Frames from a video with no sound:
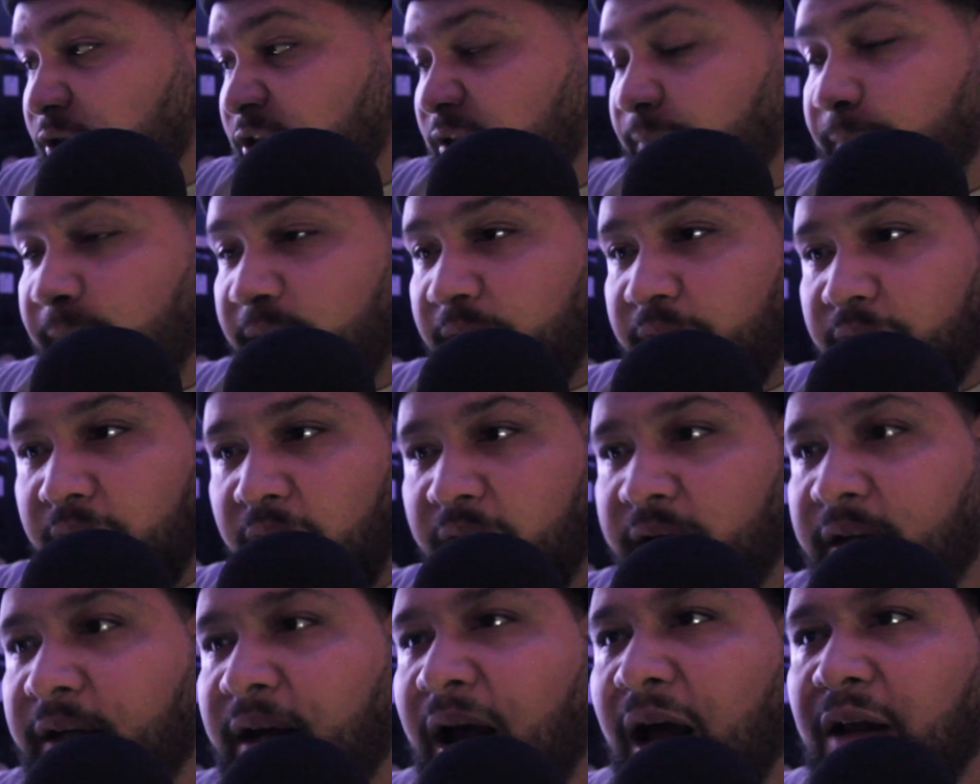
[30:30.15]
and spending
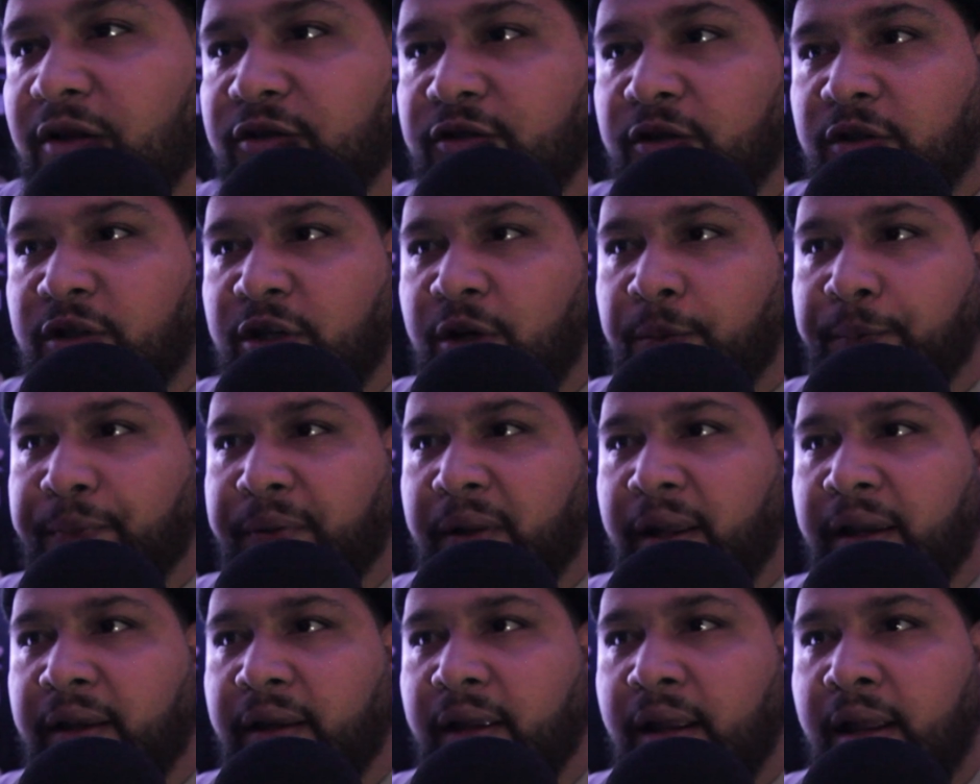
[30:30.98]
$100 on your
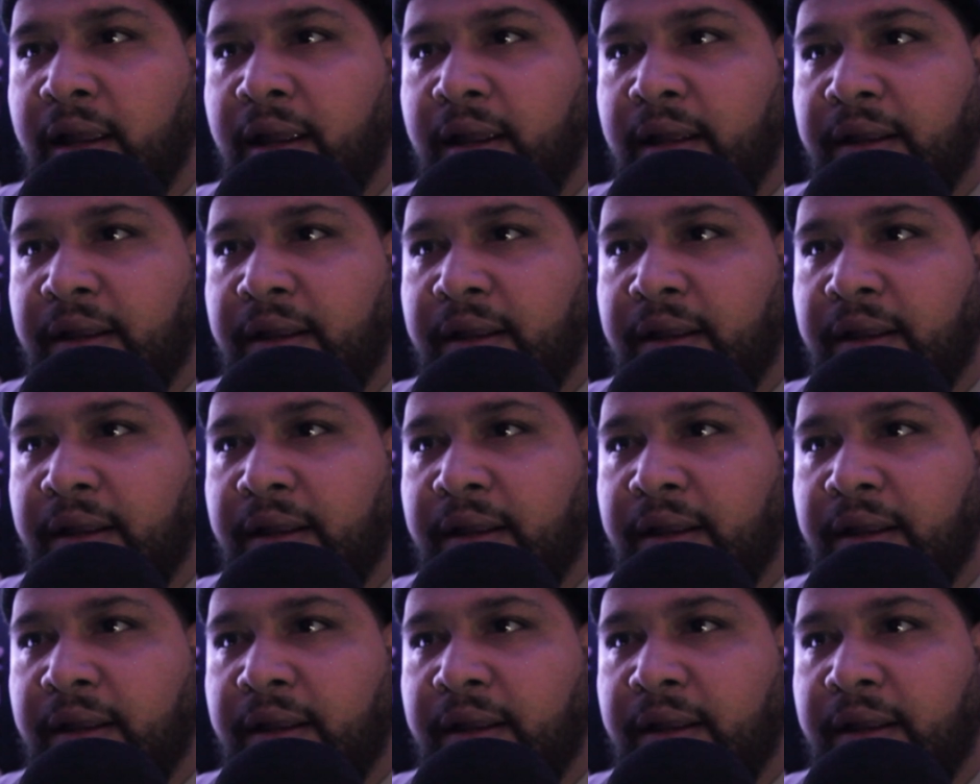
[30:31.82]
plate